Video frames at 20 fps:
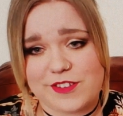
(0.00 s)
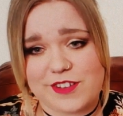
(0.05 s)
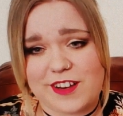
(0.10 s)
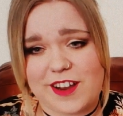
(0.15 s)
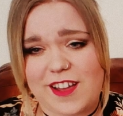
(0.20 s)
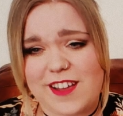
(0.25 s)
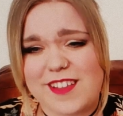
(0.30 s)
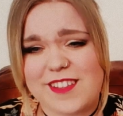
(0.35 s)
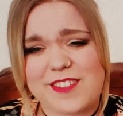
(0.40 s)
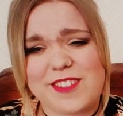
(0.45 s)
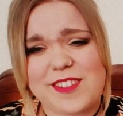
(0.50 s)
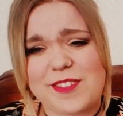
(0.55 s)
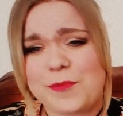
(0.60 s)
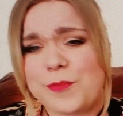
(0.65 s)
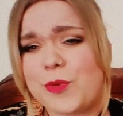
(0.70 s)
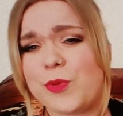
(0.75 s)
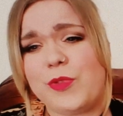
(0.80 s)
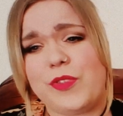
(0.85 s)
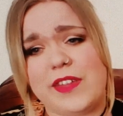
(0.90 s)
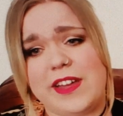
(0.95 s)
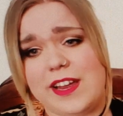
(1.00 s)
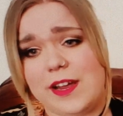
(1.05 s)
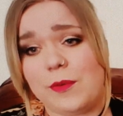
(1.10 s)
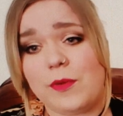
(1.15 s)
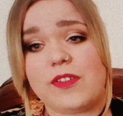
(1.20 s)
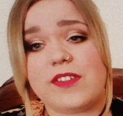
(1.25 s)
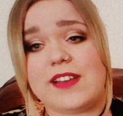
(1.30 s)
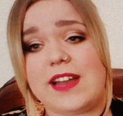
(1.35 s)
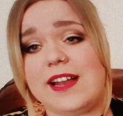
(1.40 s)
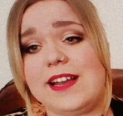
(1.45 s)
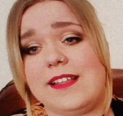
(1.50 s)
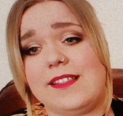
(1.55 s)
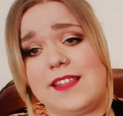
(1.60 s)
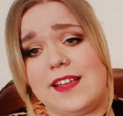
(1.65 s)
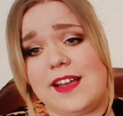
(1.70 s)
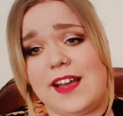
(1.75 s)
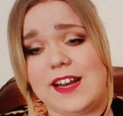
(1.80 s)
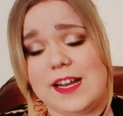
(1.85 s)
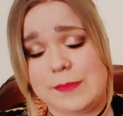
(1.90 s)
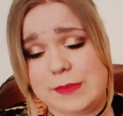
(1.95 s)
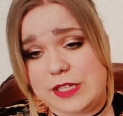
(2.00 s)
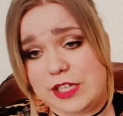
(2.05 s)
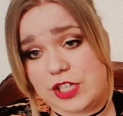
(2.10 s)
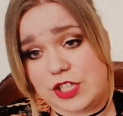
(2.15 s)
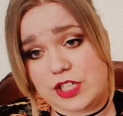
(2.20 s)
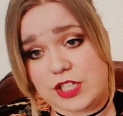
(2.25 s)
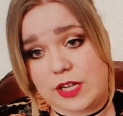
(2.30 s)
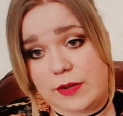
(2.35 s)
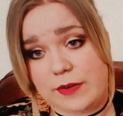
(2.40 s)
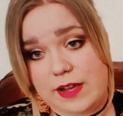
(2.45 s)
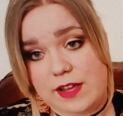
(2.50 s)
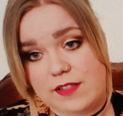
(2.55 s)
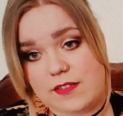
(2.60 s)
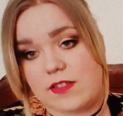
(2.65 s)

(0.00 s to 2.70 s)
It's a small thing. It wasn't anything. Anybody could do it.